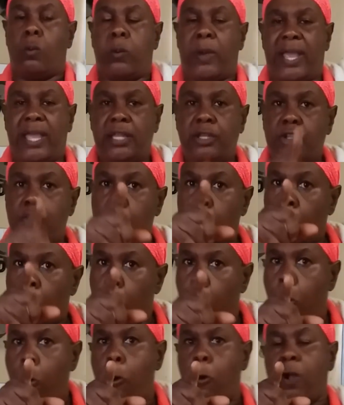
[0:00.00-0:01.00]
When you
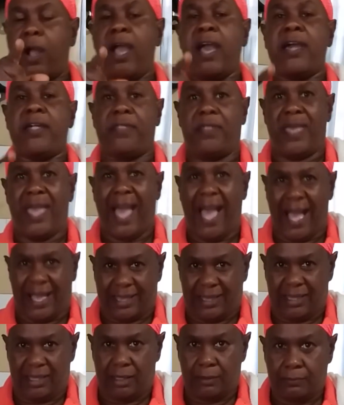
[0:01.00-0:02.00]
cook the
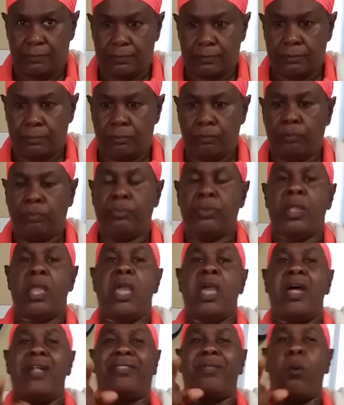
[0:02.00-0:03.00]
ackee,
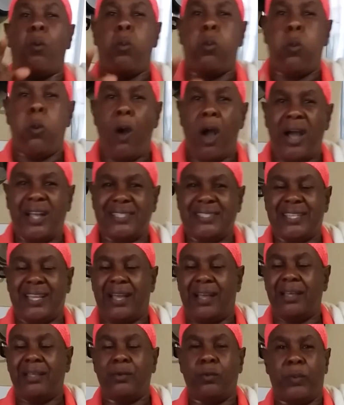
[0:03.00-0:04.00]
the
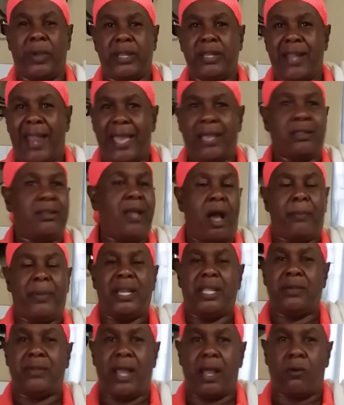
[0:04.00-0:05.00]
water, when like
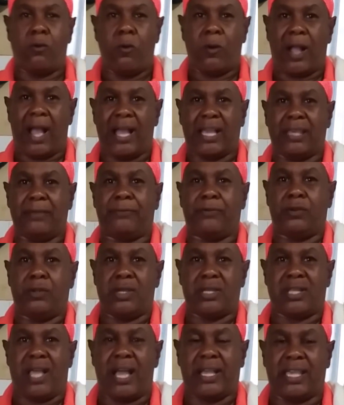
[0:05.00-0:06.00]
normally you cook ackee, if you do
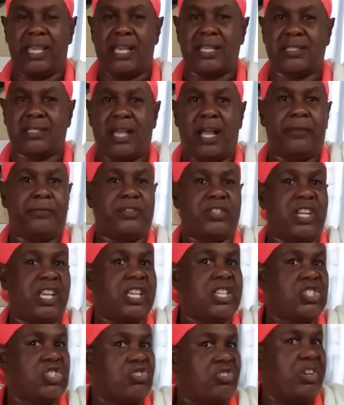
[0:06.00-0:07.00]
your ackee and saltfish
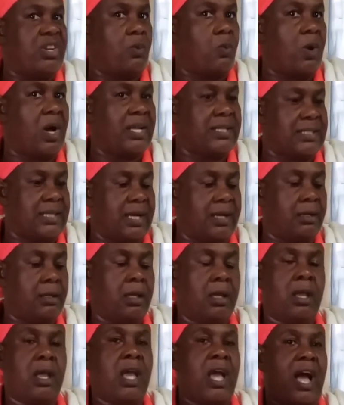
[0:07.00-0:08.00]
and you stir in the water,
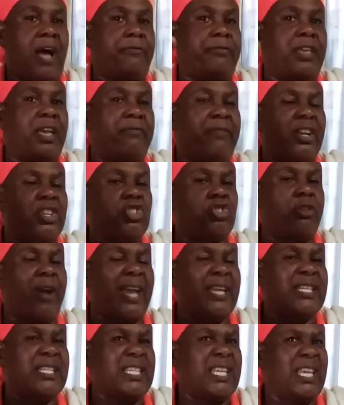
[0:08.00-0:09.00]
have you ever
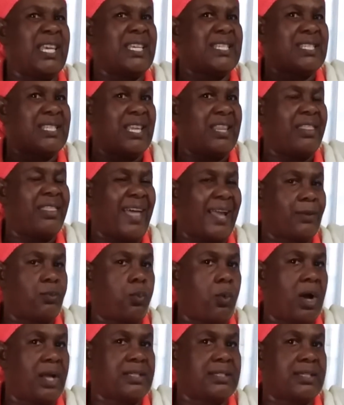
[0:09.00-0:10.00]
tried tasting
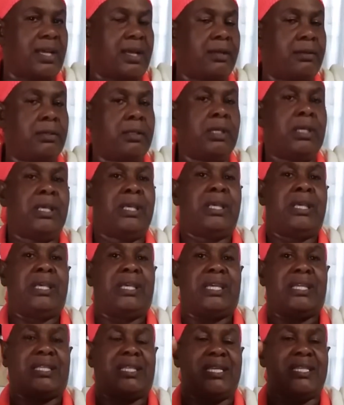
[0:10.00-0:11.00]
that water?
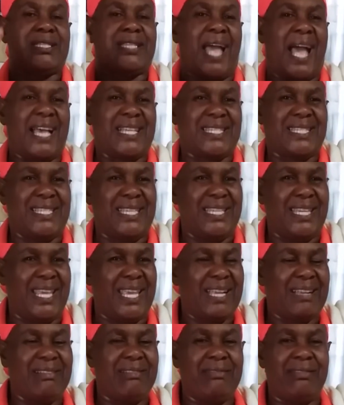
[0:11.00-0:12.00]
It is
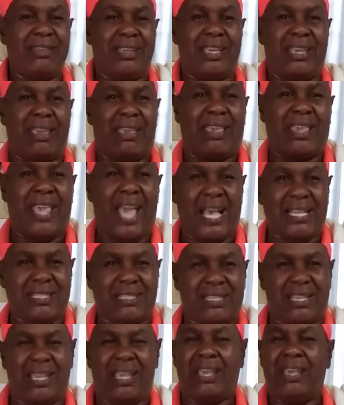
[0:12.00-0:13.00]
acidic, it
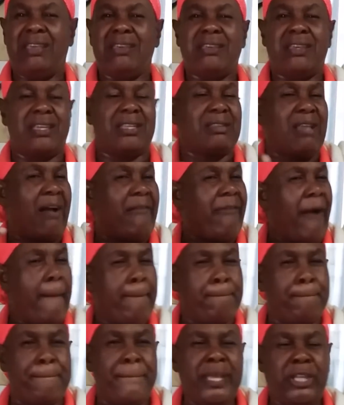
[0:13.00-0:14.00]
gassy, it have
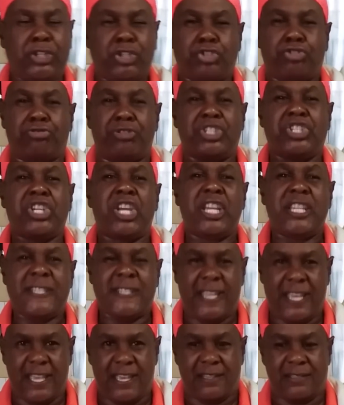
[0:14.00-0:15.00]
a bitterish
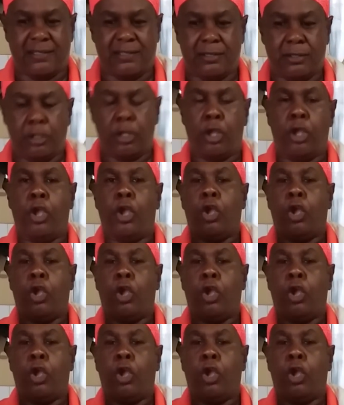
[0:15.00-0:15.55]
taste.